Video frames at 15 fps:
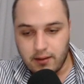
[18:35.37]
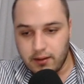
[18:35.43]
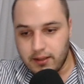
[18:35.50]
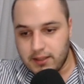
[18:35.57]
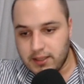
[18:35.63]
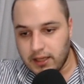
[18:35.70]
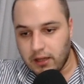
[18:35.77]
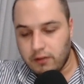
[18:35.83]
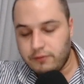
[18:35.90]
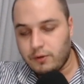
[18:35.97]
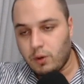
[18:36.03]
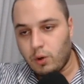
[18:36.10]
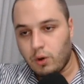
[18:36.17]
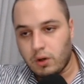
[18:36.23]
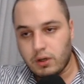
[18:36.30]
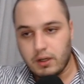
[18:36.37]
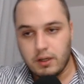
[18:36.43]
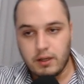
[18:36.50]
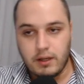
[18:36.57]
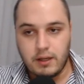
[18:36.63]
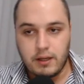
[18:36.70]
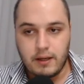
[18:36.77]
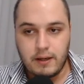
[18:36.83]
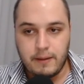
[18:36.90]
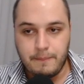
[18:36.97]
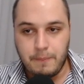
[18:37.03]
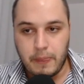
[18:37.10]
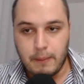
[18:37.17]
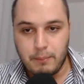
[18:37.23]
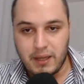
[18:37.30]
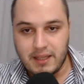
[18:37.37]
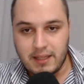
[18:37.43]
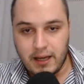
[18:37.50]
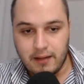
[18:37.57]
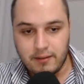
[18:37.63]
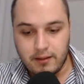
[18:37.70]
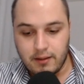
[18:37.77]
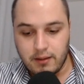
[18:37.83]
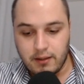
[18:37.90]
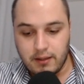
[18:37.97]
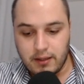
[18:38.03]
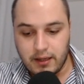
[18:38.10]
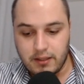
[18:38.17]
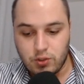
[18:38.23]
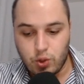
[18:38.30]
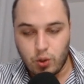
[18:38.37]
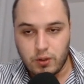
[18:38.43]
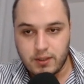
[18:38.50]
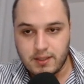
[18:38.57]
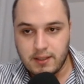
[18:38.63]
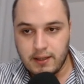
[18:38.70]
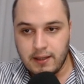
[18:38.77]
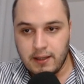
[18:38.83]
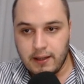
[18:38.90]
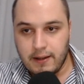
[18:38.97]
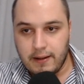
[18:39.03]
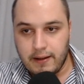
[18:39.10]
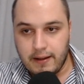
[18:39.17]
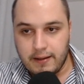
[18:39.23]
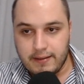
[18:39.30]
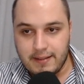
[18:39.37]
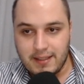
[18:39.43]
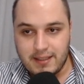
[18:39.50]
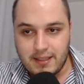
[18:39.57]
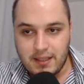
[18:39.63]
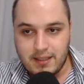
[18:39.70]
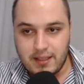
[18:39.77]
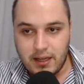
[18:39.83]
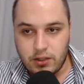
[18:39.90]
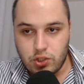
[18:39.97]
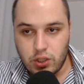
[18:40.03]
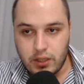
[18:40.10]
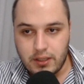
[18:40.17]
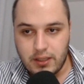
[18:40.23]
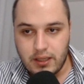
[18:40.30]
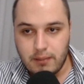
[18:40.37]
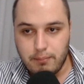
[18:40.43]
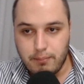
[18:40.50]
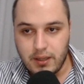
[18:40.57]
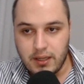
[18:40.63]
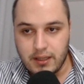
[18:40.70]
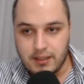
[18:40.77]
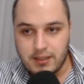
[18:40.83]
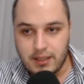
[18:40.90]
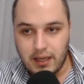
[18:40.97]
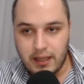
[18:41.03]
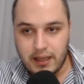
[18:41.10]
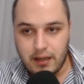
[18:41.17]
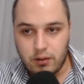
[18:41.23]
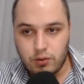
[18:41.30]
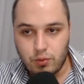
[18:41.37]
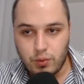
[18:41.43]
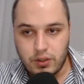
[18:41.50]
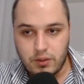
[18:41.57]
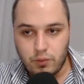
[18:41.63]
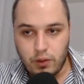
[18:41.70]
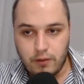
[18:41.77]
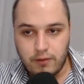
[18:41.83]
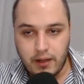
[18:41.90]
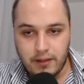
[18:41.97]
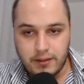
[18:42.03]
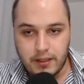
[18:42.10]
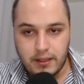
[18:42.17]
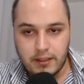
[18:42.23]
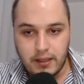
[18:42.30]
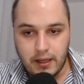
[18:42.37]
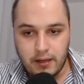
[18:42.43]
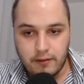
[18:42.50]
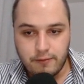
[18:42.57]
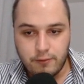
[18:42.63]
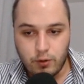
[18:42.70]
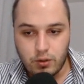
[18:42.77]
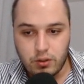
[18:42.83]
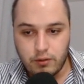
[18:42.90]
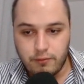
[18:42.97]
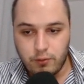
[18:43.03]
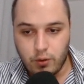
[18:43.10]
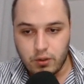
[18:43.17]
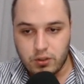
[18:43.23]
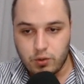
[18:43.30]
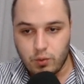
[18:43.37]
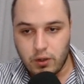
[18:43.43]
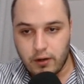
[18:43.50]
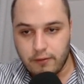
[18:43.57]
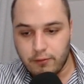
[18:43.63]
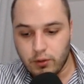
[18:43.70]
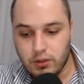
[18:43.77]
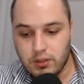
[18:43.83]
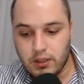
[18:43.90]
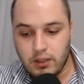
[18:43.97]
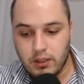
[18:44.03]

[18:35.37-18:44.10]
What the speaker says: itself or Meydan Racecourse. This is actually the biggest layout with 1244 square foot